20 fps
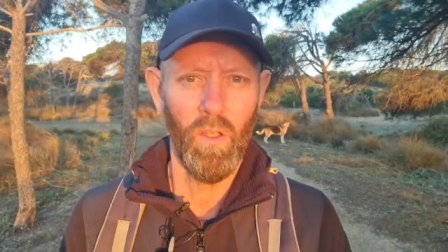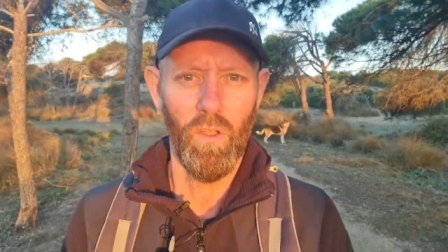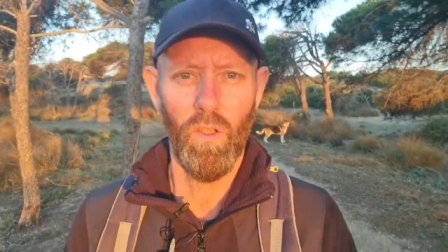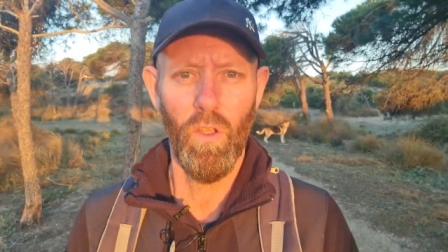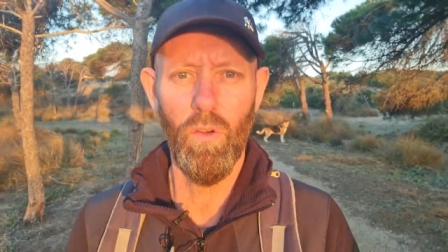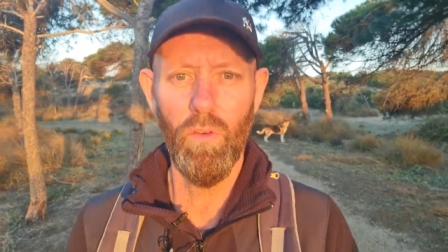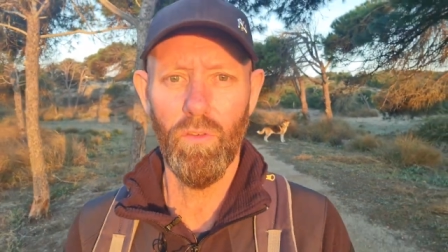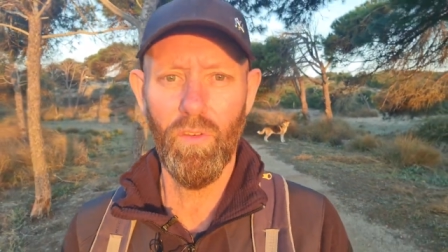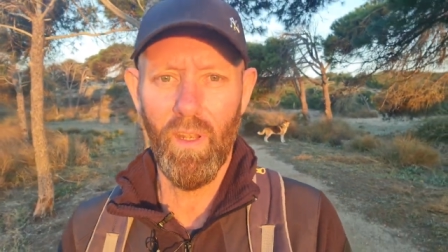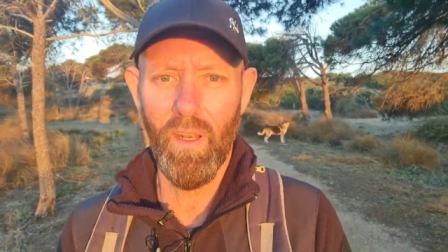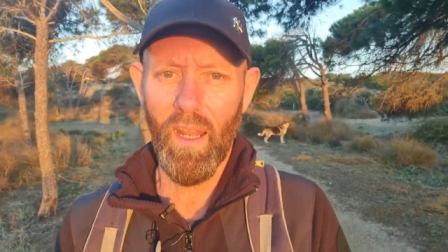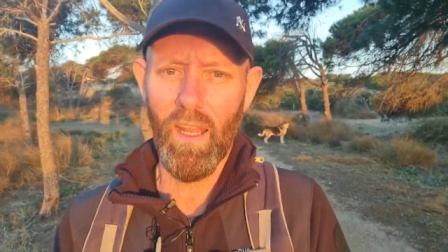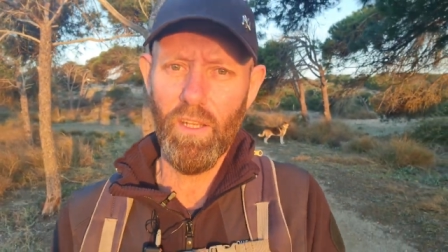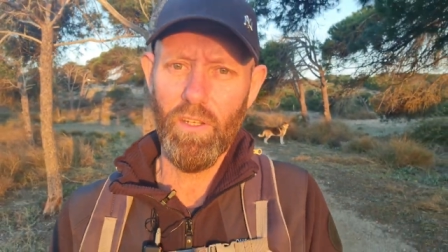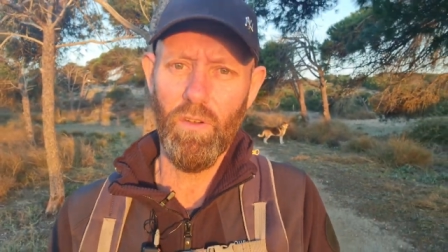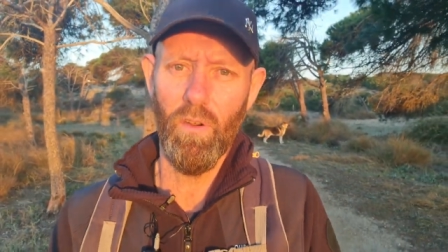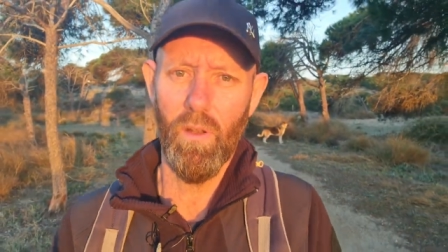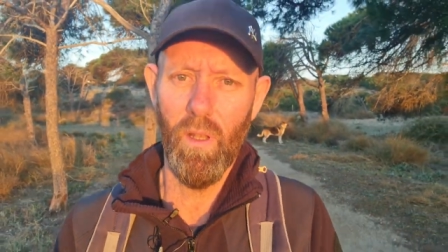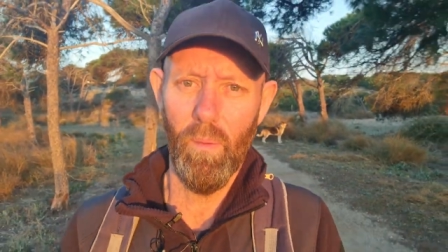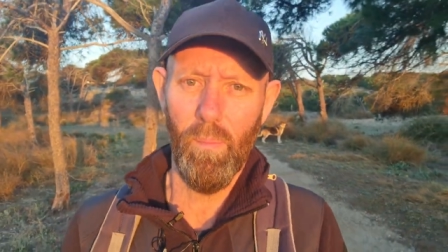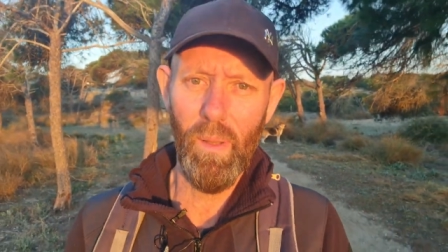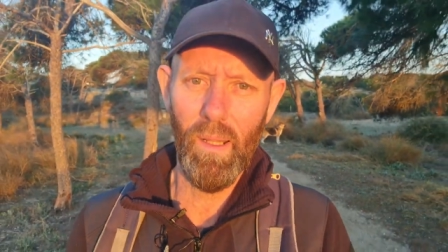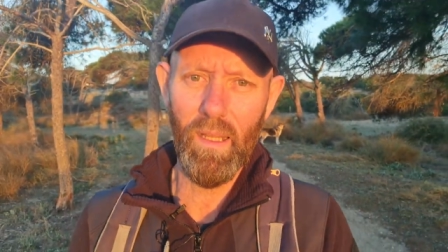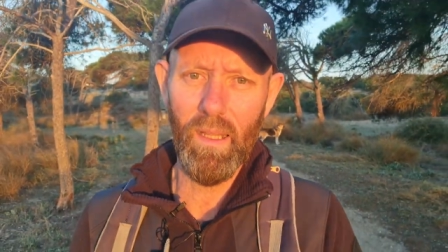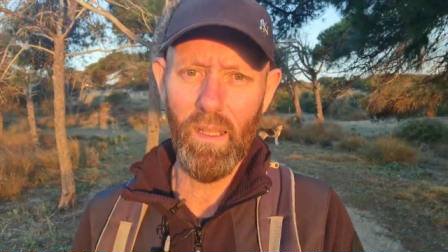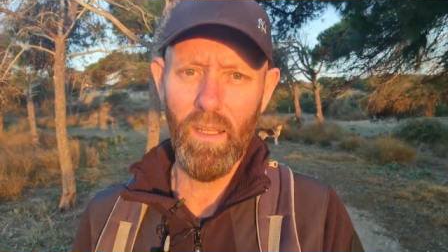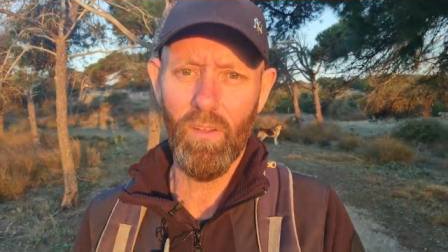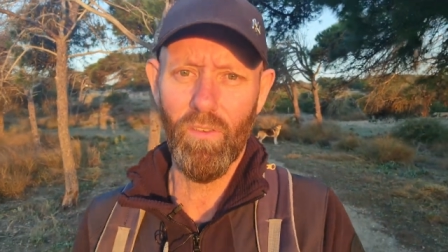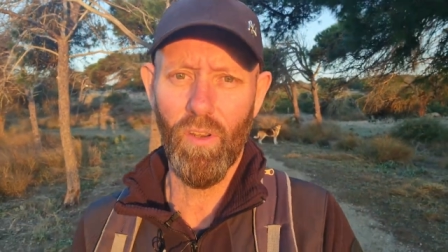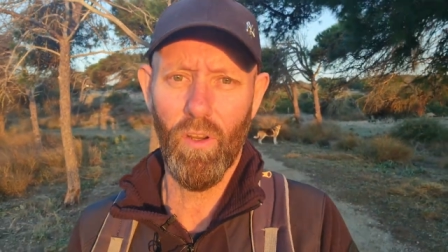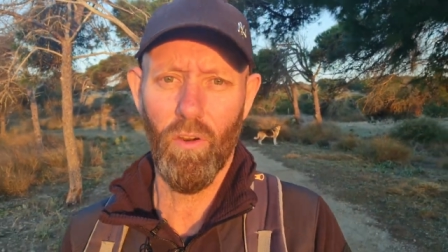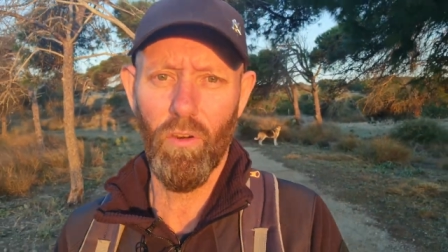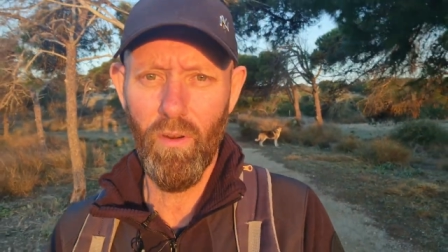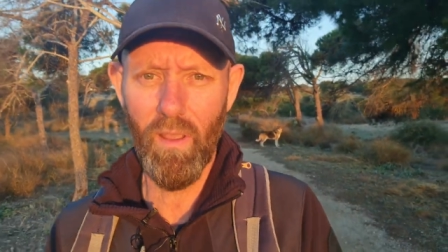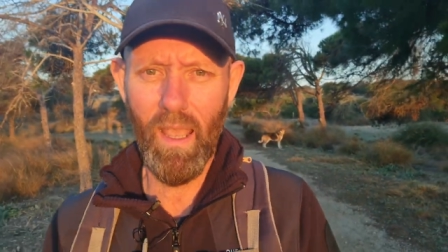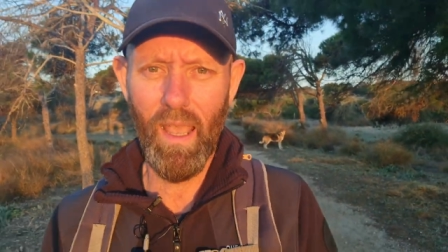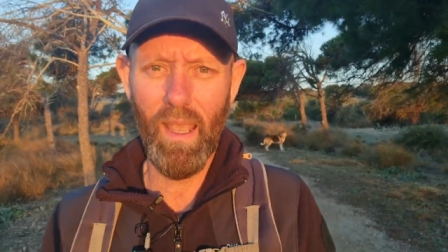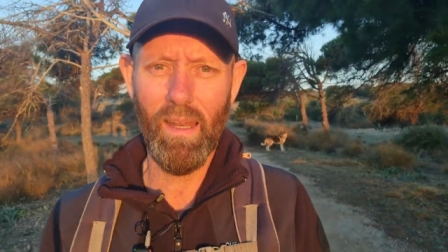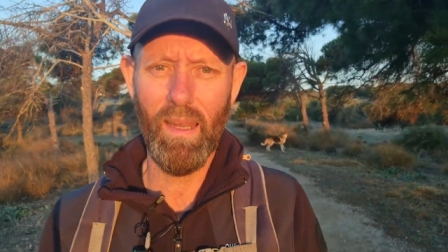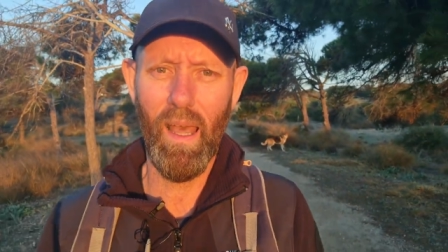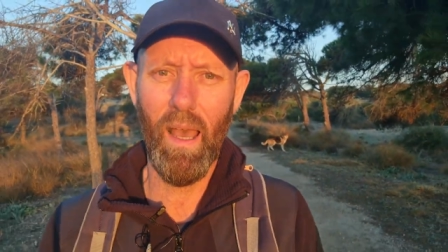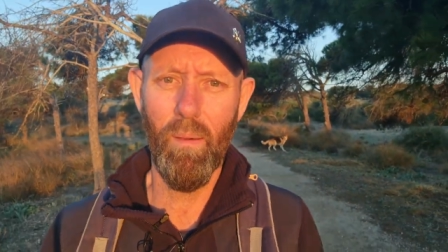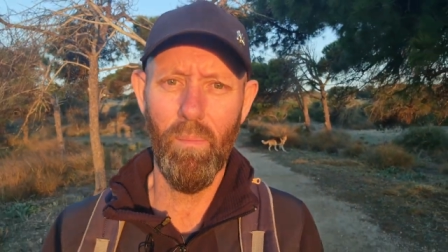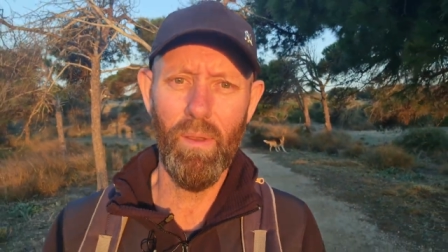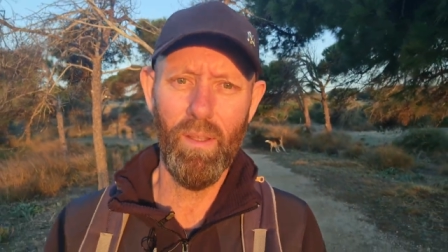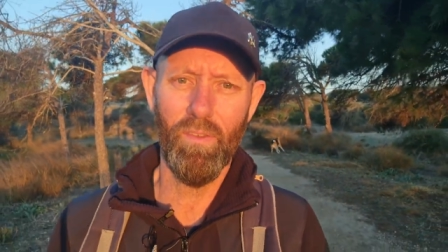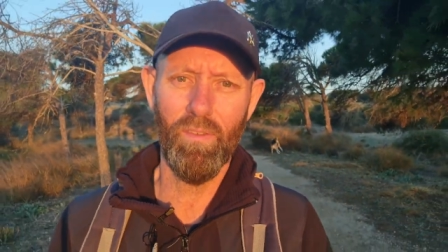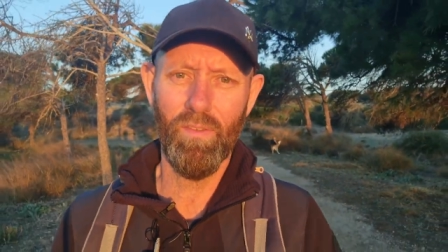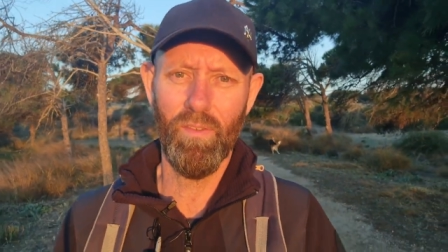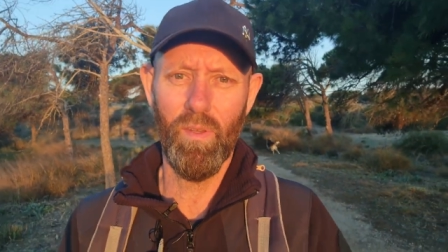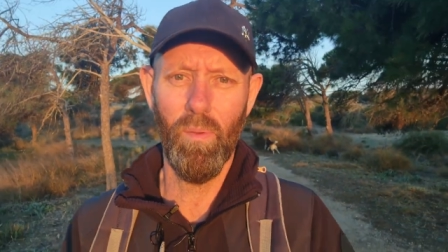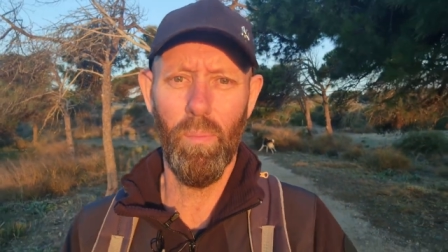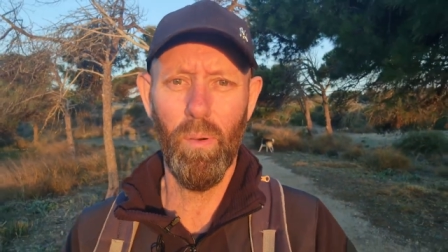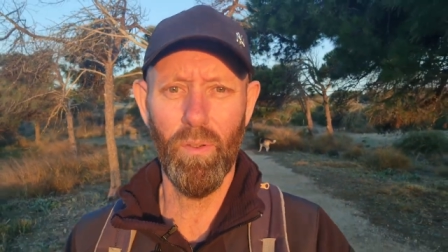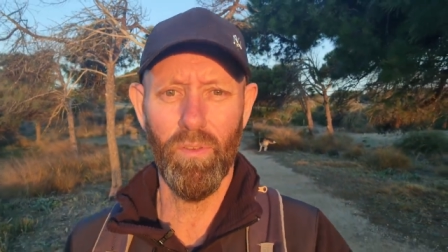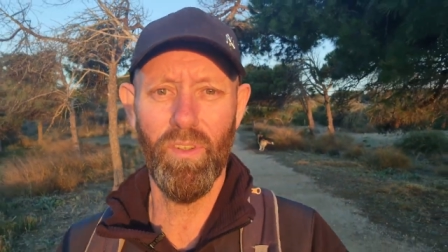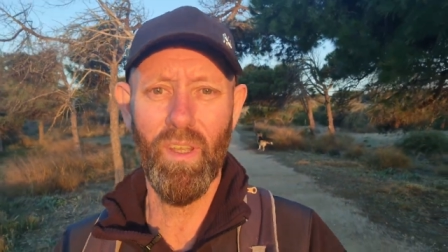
use a natural ability to create habits, to put